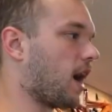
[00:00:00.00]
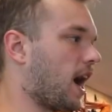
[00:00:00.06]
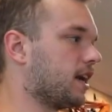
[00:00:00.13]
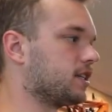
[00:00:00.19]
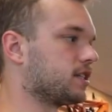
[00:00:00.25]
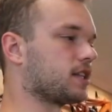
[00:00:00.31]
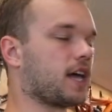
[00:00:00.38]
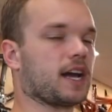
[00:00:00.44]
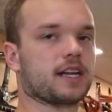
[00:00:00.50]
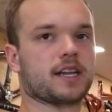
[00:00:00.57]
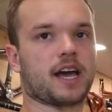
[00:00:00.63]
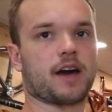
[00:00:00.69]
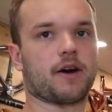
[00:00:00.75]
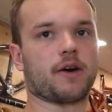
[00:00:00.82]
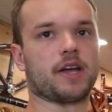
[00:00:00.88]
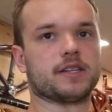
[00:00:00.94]
I just liked
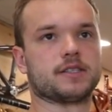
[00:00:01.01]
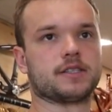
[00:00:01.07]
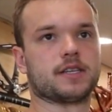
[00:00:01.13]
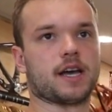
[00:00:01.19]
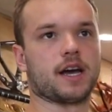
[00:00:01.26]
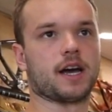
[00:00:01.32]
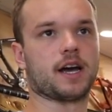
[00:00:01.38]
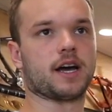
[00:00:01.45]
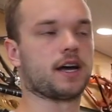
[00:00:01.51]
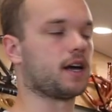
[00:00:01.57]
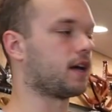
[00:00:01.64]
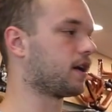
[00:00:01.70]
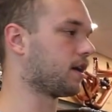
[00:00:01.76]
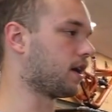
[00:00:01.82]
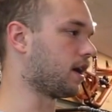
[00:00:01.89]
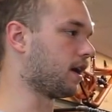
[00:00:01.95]
how it's
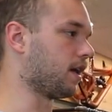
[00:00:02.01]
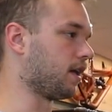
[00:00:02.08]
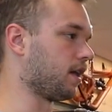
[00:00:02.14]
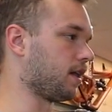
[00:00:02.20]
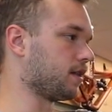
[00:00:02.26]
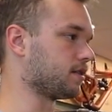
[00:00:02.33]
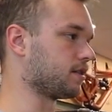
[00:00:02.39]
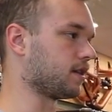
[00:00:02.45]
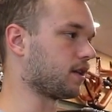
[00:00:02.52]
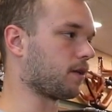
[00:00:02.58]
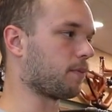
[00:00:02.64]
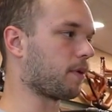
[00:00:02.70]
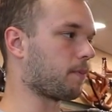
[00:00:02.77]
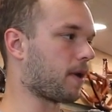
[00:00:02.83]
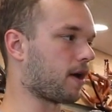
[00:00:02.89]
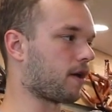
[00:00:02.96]
a little
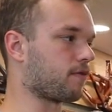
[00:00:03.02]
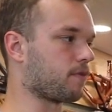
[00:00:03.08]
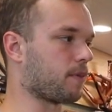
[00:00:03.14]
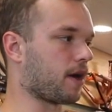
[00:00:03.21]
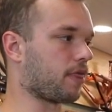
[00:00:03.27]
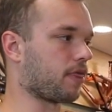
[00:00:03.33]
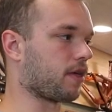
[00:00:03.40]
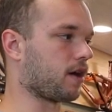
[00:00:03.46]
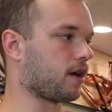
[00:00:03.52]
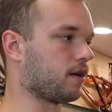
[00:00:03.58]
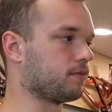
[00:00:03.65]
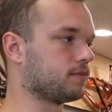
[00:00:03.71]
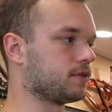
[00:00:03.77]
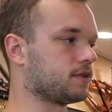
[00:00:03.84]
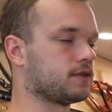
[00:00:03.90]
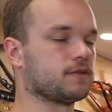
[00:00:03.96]
bit better for my
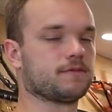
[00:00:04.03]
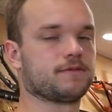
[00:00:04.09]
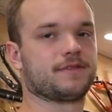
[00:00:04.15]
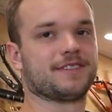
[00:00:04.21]
thumbs.